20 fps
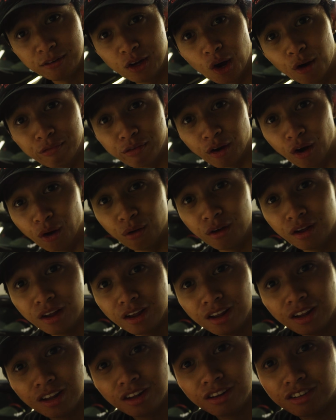Viofo
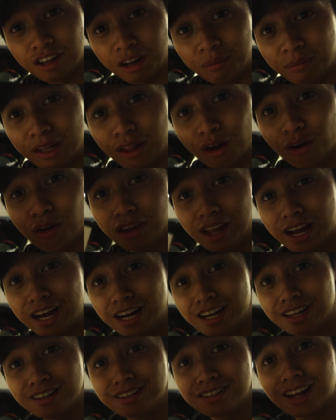sent me their
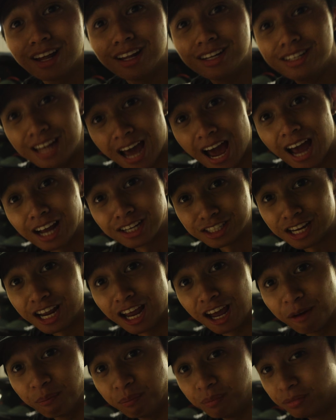latest dash cam.